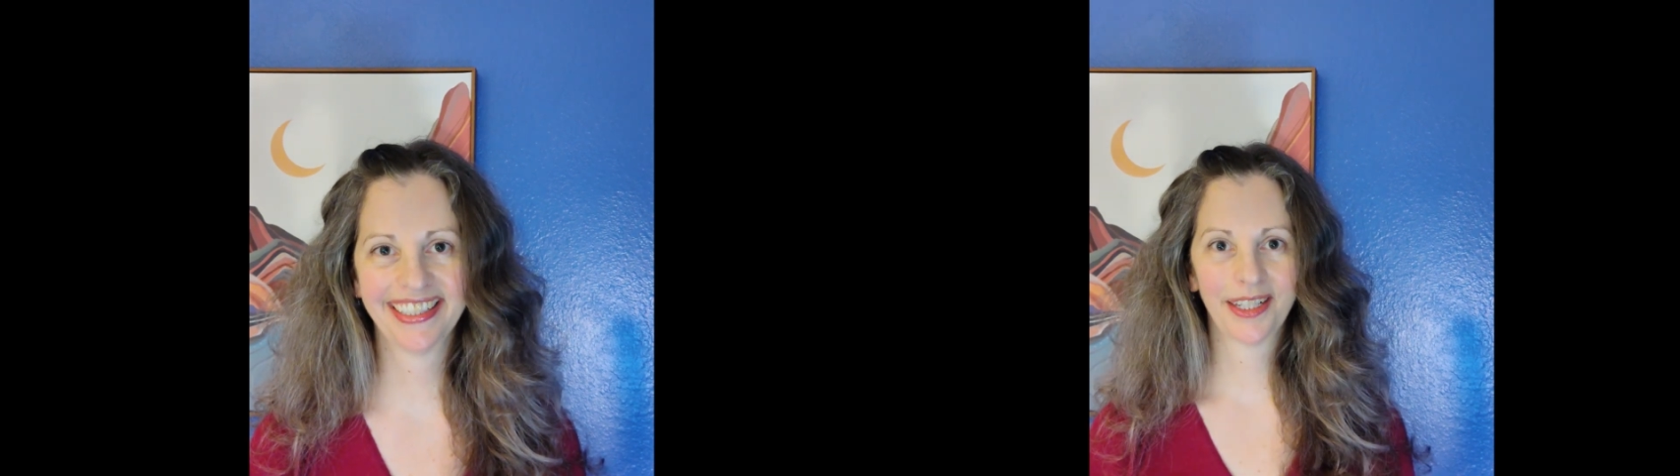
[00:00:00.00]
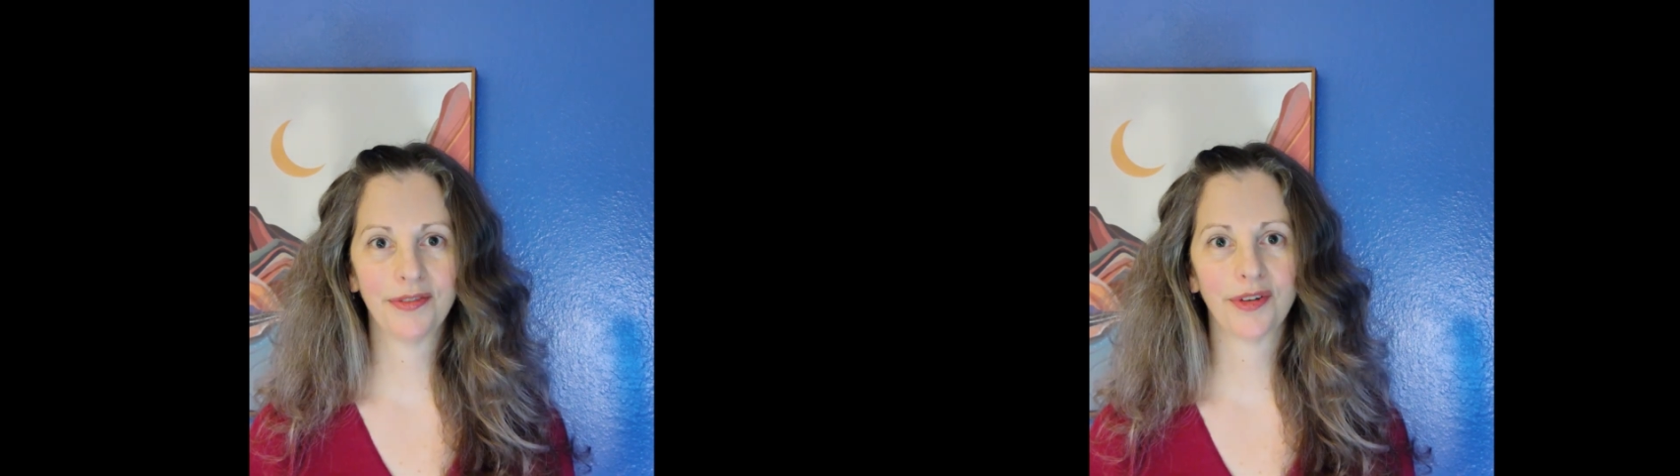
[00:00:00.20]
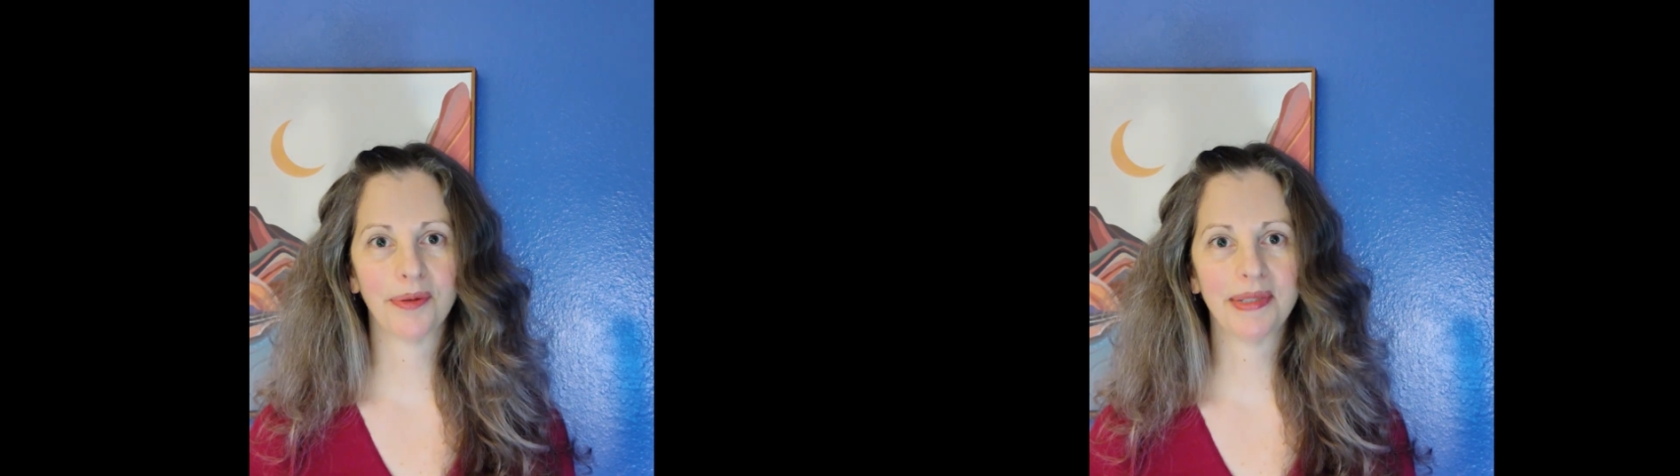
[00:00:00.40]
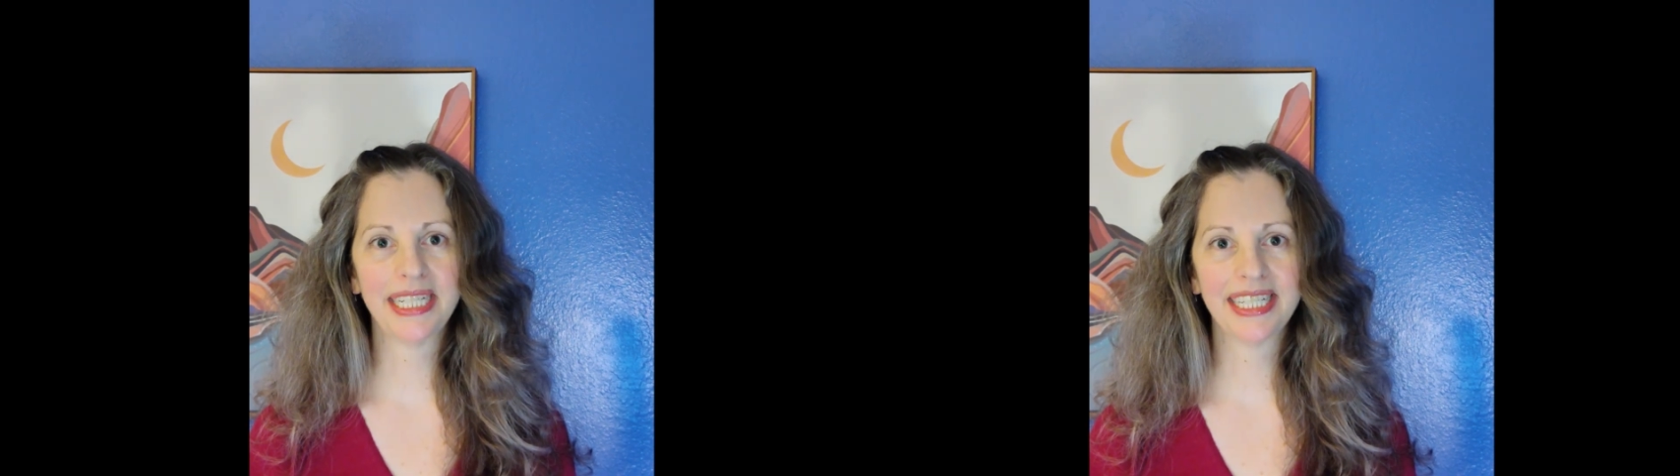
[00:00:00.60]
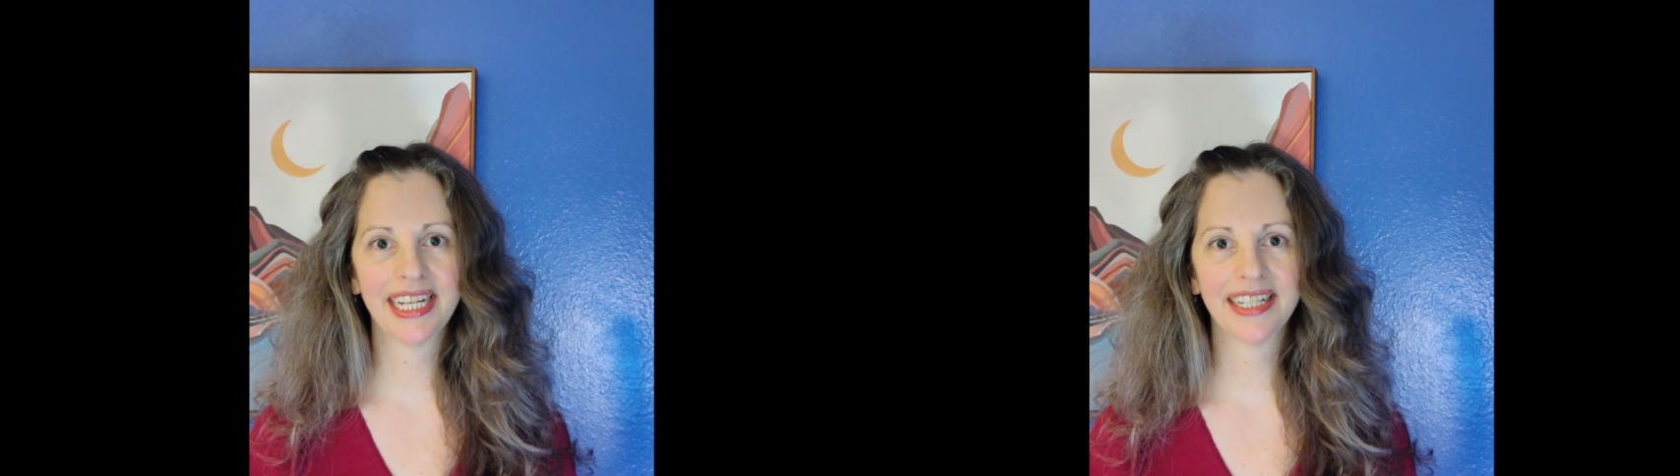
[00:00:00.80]
Confirm
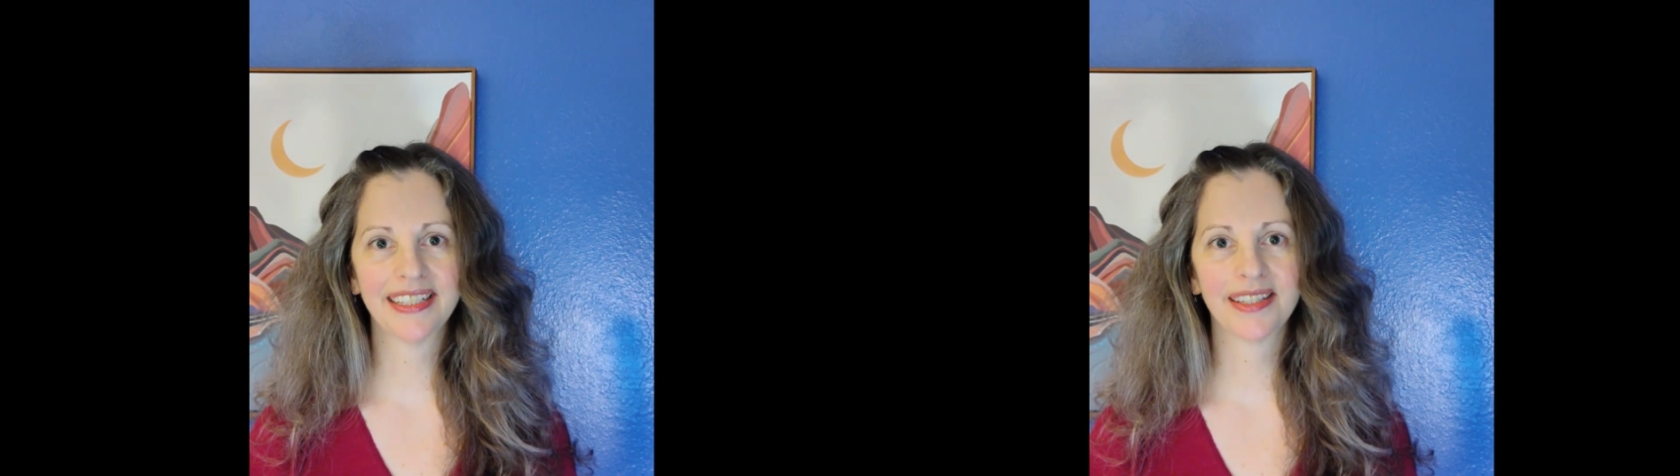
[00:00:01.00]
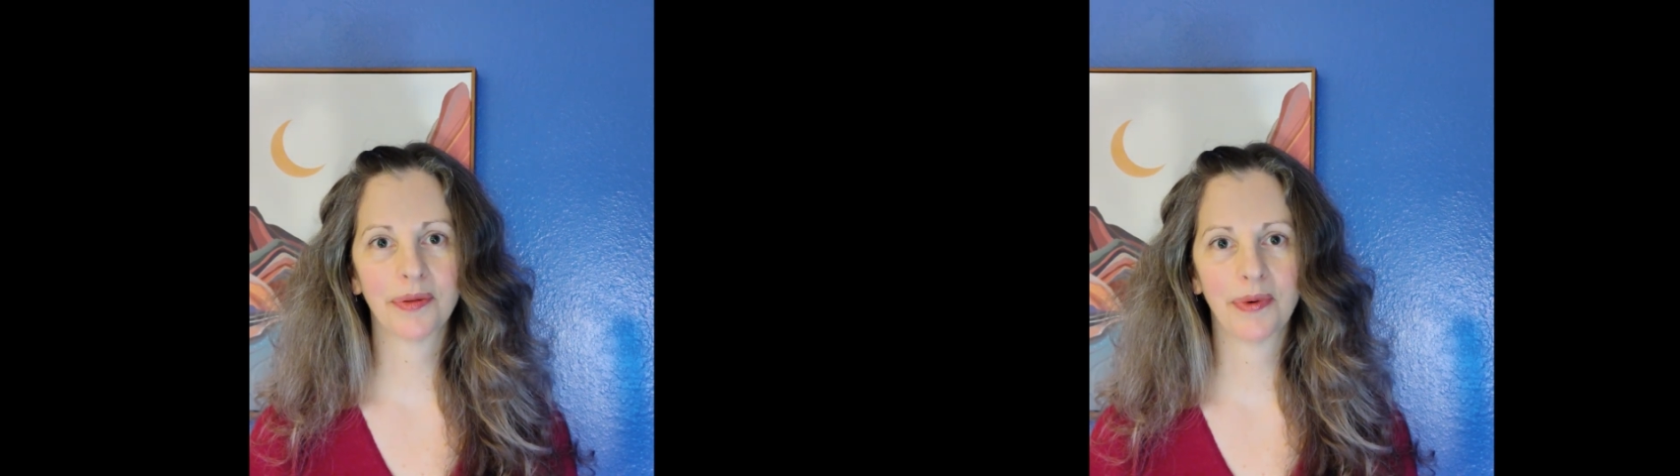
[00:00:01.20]
details,